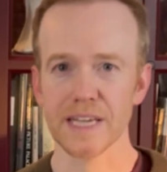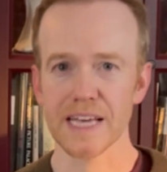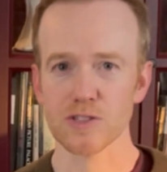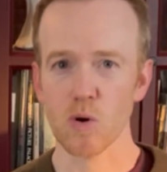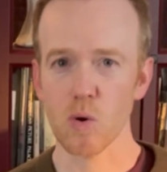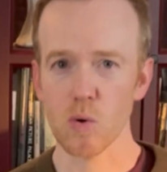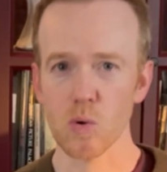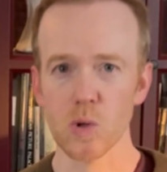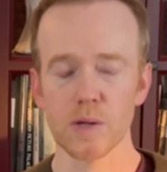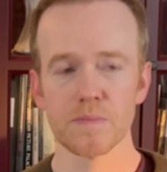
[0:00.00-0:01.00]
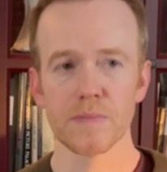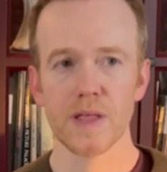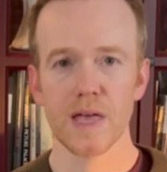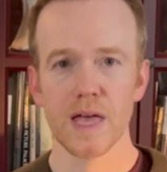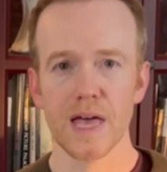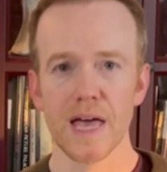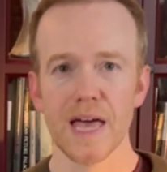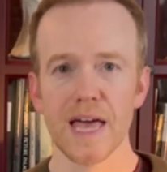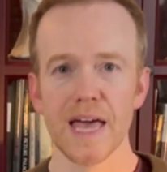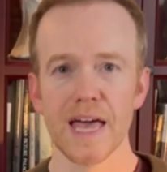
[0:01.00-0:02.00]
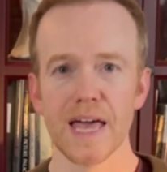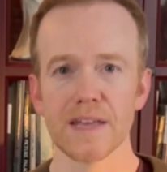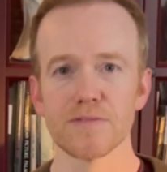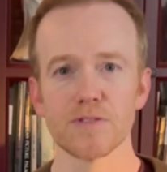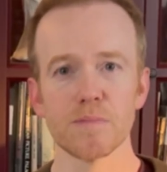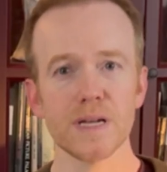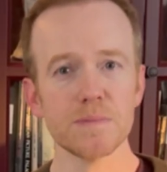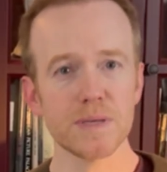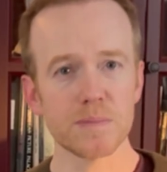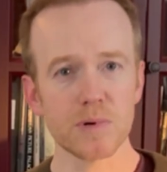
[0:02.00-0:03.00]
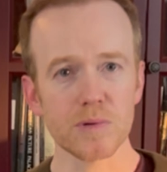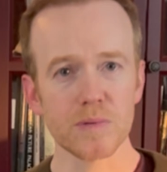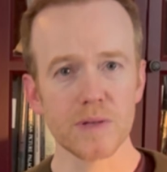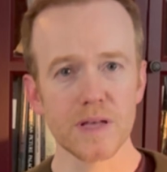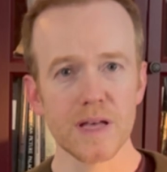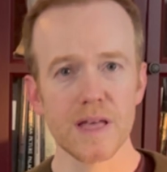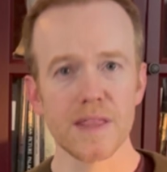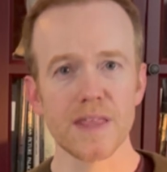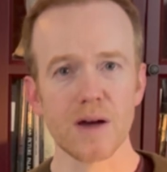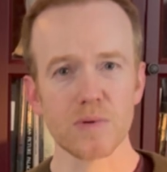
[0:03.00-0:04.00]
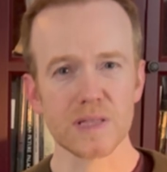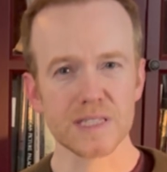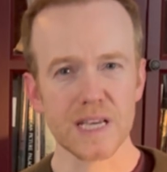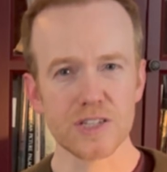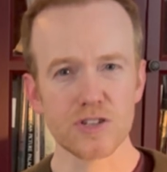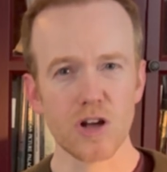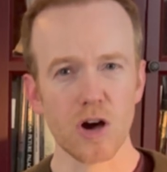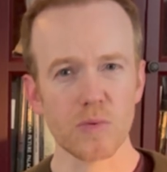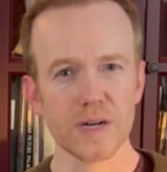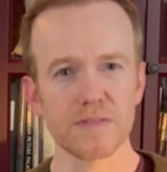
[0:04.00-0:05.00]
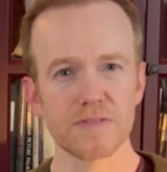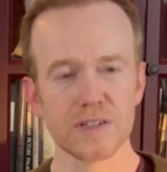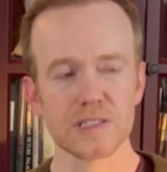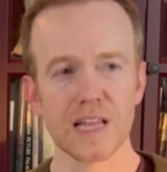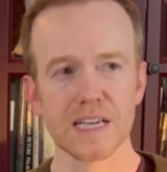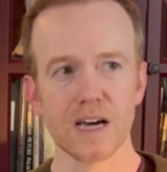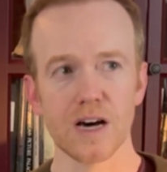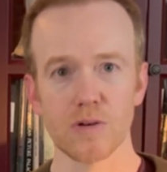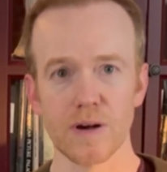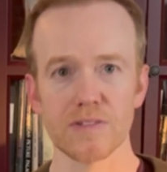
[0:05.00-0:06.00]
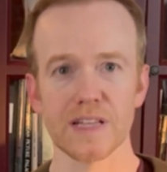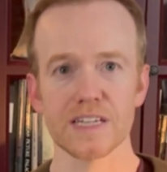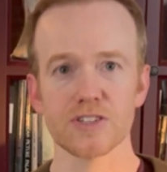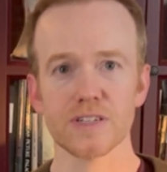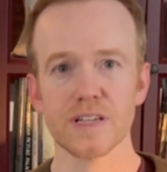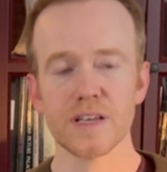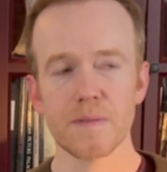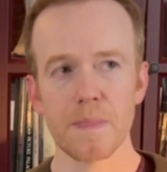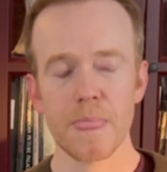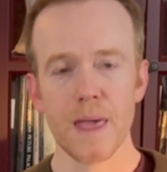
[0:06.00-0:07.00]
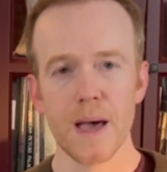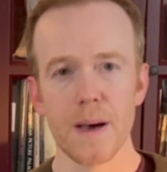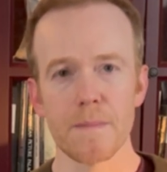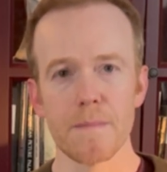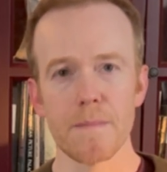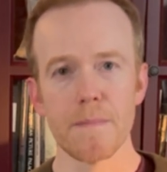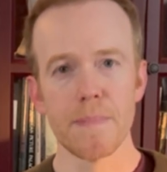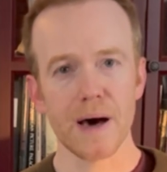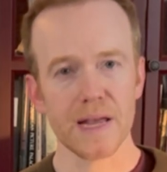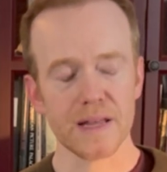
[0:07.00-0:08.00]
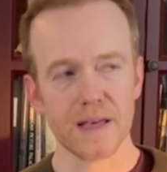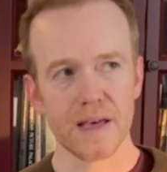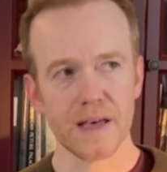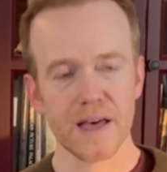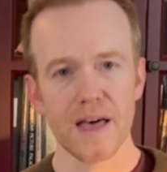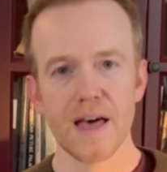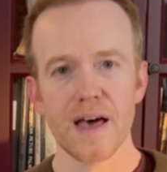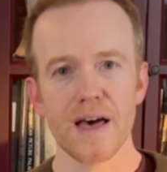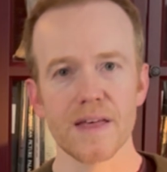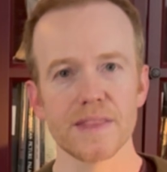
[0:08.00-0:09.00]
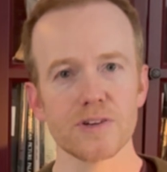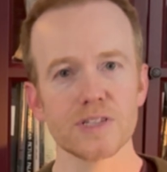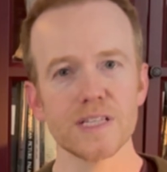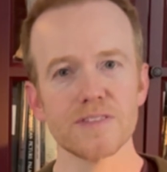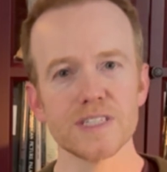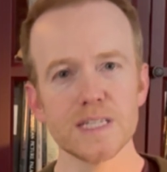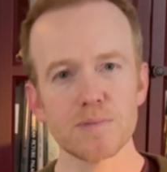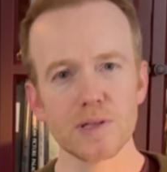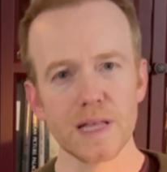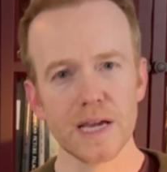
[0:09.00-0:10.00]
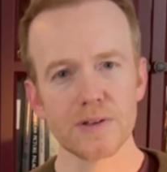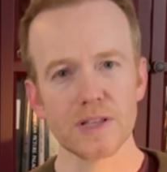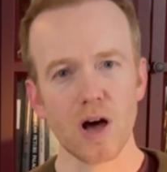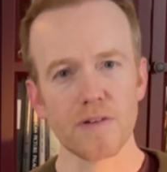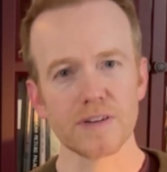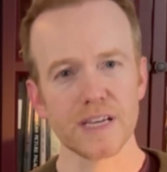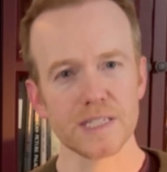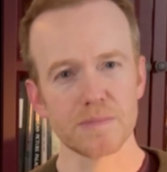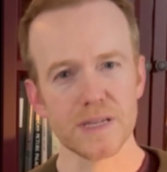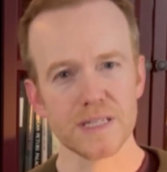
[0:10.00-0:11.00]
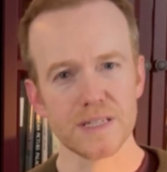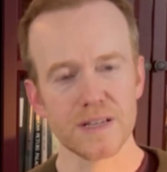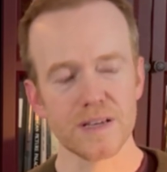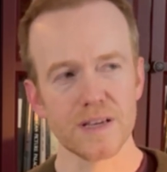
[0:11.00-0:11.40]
as a whole. And for many people, that realization already feels like a revelation, but there's an even deeper layer that often gets missed,